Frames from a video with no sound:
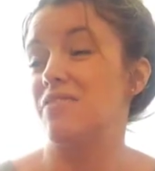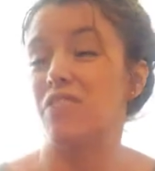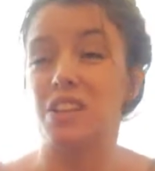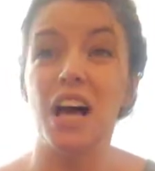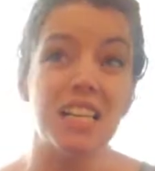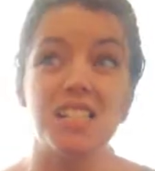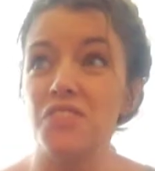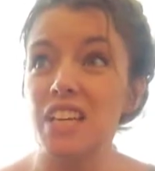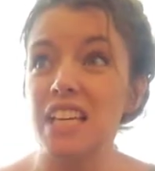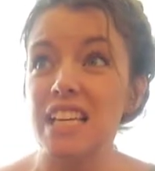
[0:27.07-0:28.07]

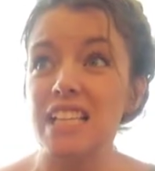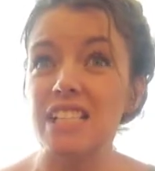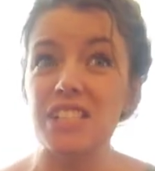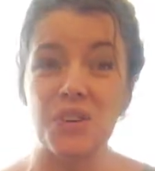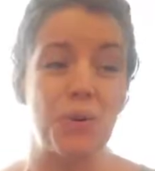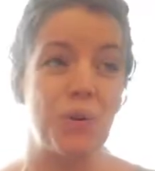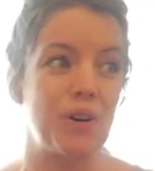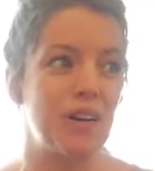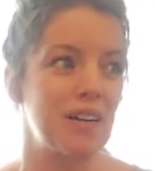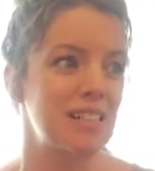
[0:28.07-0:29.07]
philosophies
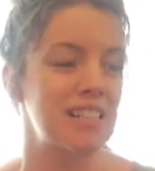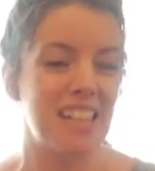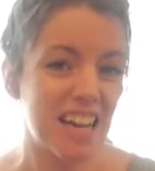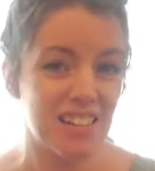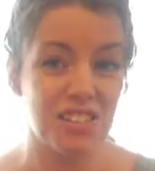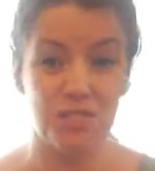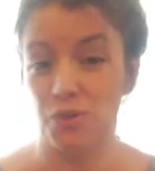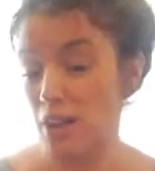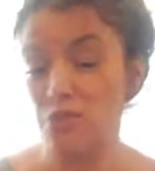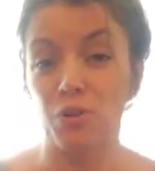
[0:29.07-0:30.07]
or styles,
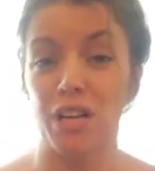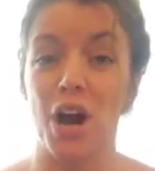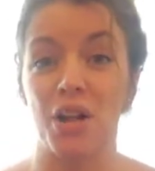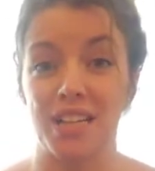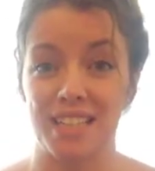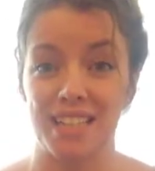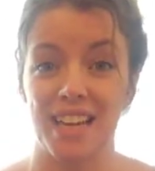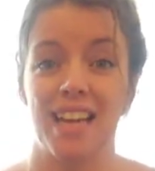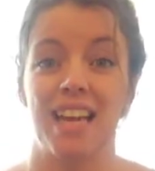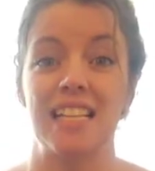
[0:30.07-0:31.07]
whatever you want to call it.
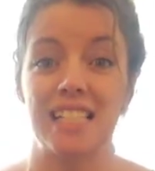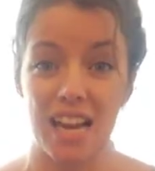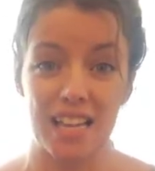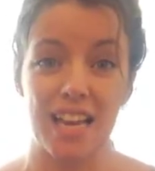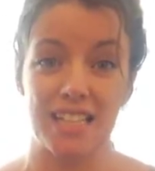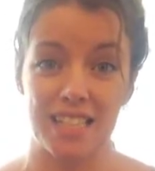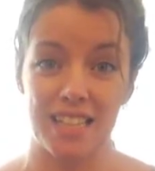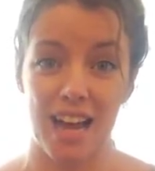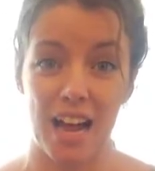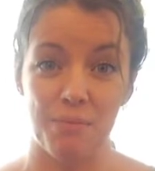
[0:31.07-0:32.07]
It's dedicated to
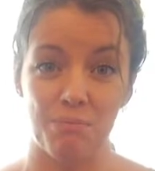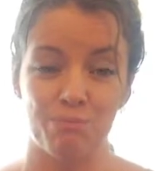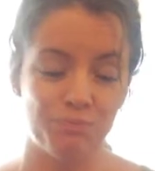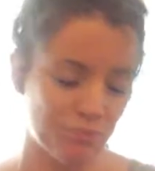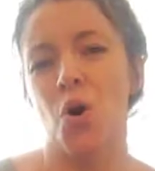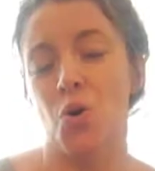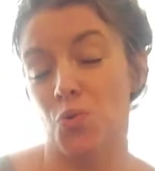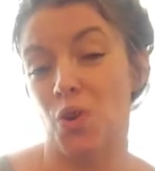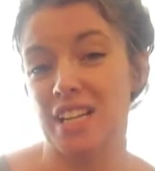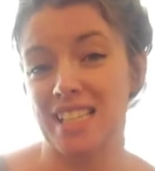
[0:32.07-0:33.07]
that.
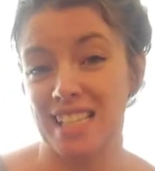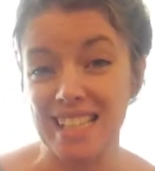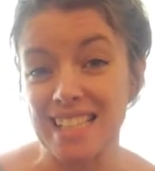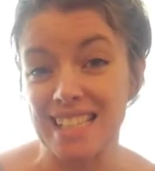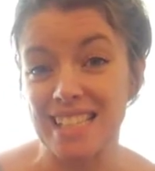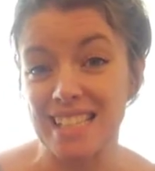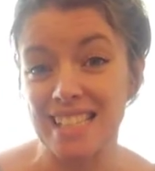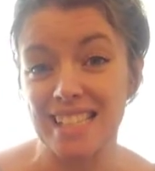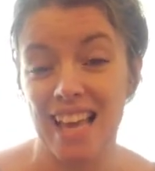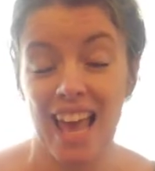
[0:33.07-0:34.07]
What is
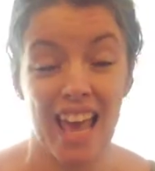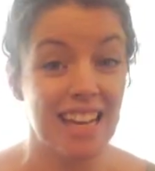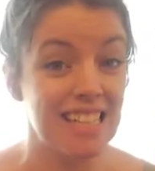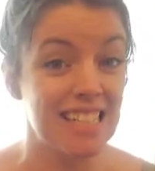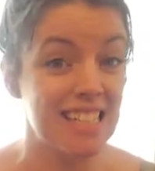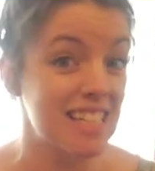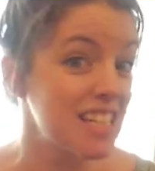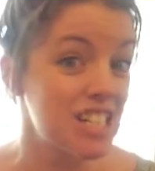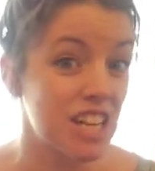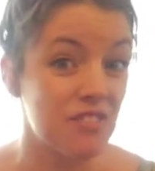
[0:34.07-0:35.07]
a
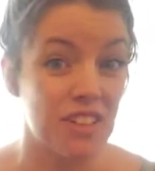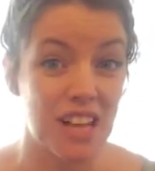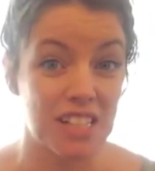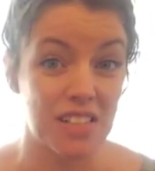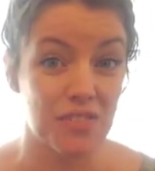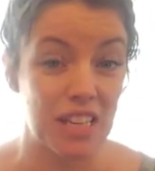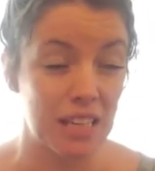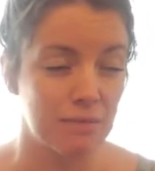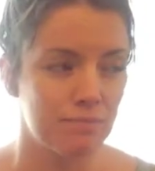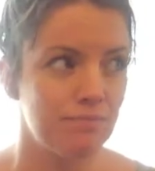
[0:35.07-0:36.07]
teaching philosophy?
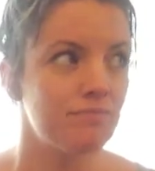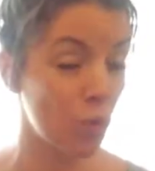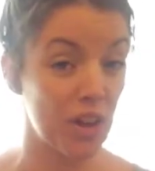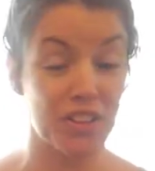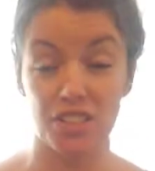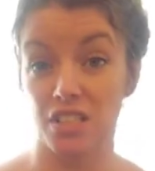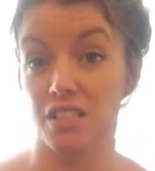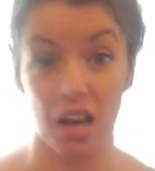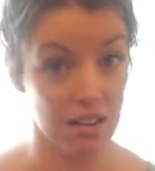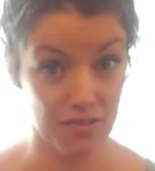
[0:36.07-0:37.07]
Well, there's a
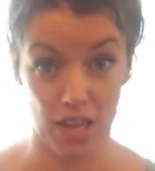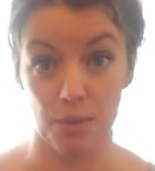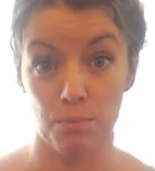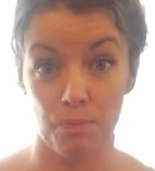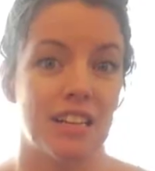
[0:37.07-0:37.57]
ton of them.